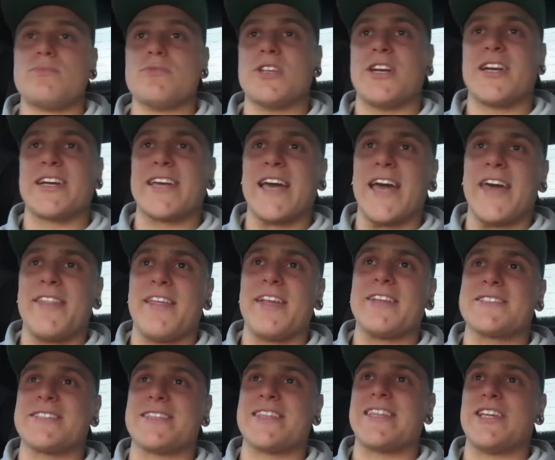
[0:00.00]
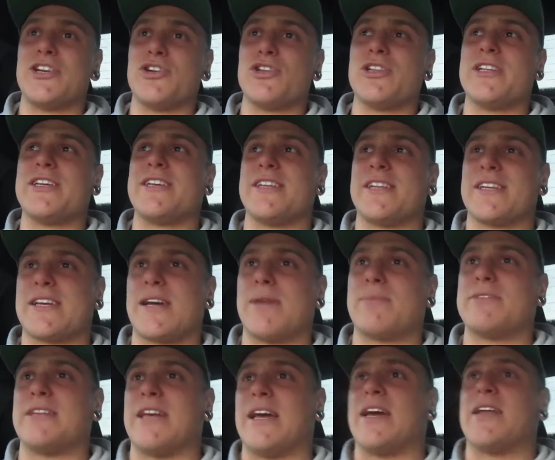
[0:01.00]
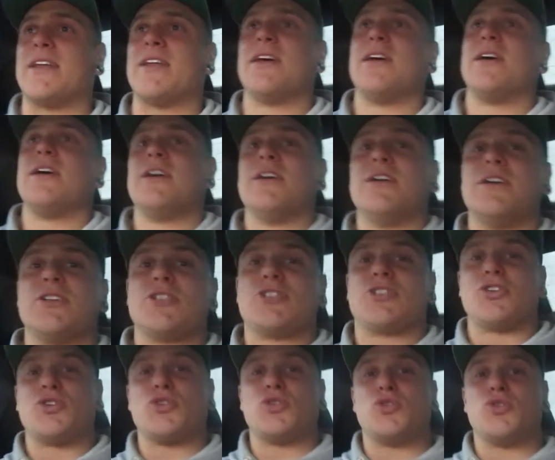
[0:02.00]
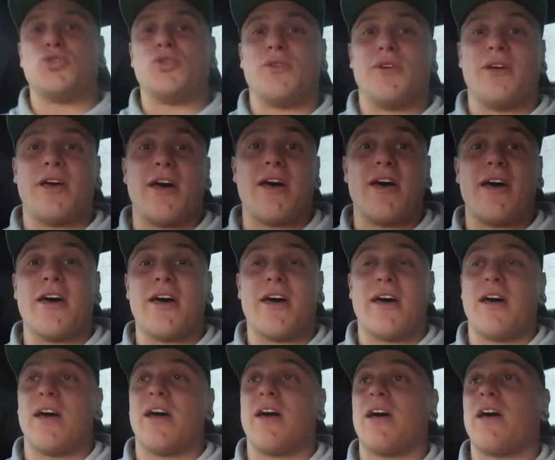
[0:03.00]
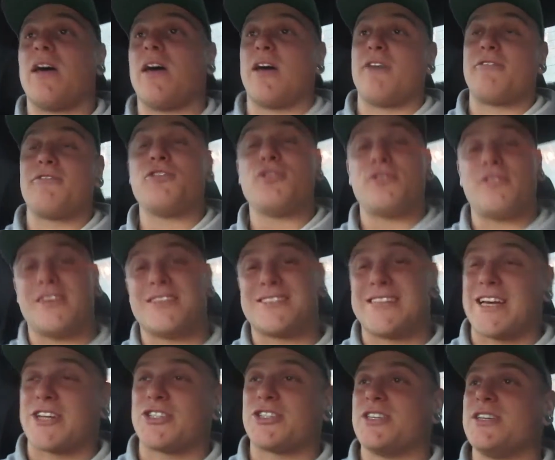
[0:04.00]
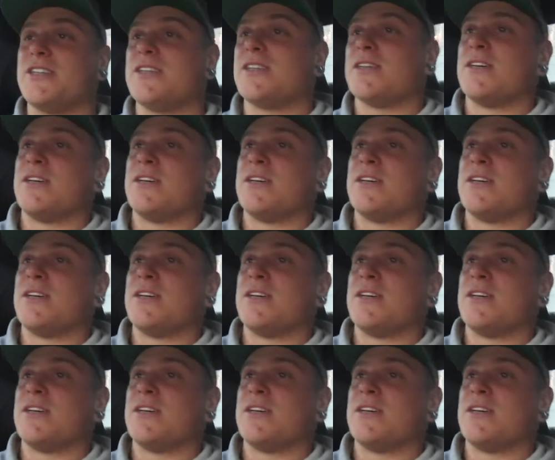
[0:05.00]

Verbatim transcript: Okay, that's literally gonna come down to uh, a few things actually.